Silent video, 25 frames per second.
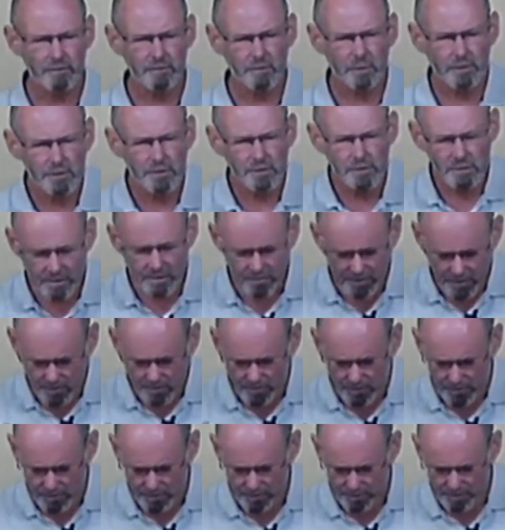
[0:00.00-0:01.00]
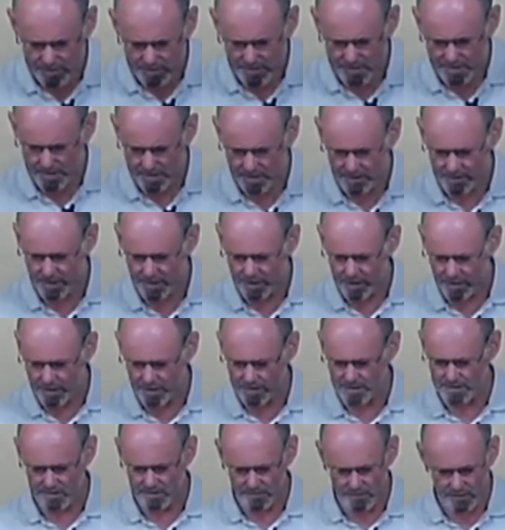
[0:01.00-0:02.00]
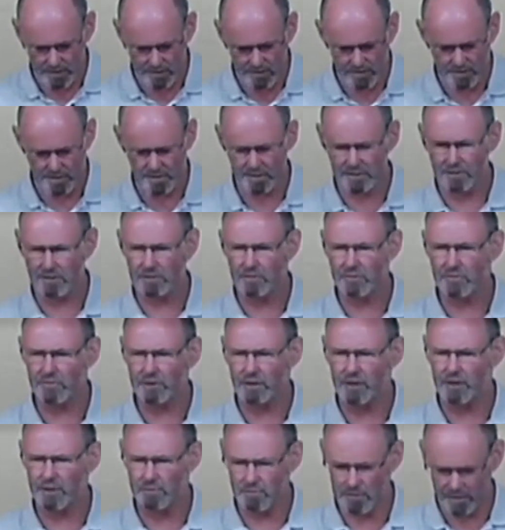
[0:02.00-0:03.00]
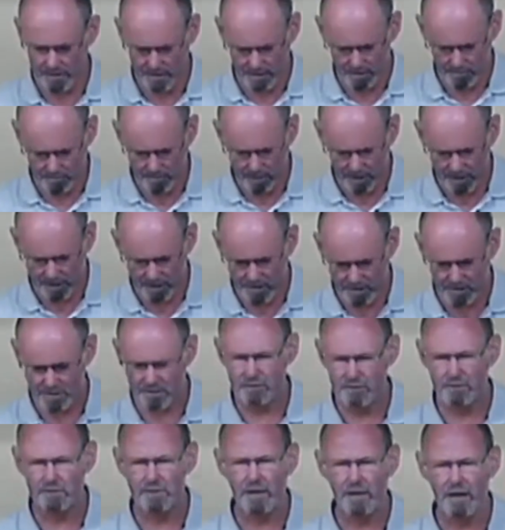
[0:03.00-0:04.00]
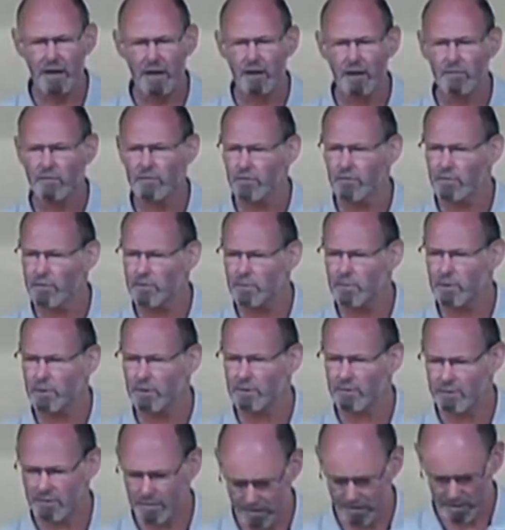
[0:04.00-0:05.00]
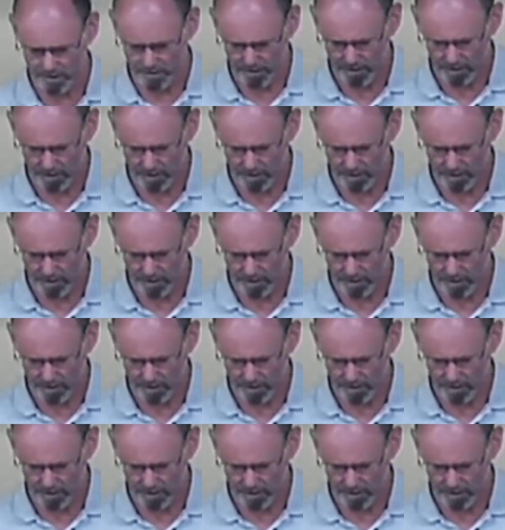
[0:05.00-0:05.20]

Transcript: what sort of influence can the likes of those described in the Beatitudes have on the world?